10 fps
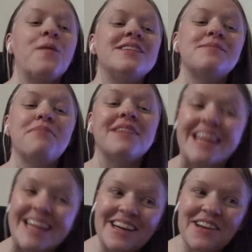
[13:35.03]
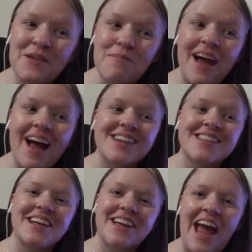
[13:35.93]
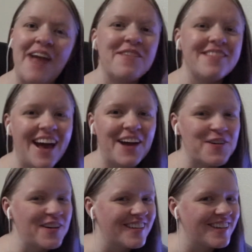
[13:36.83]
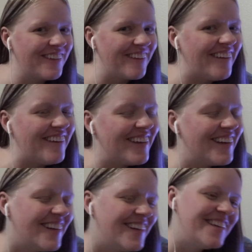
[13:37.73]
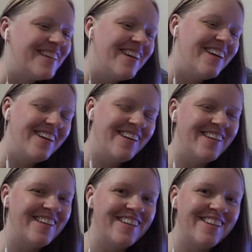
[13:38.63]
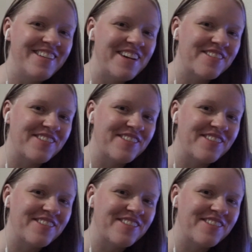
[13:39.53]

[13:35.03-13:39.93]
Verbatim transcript: was plenty other bags that came with that order, girl. Oh, you're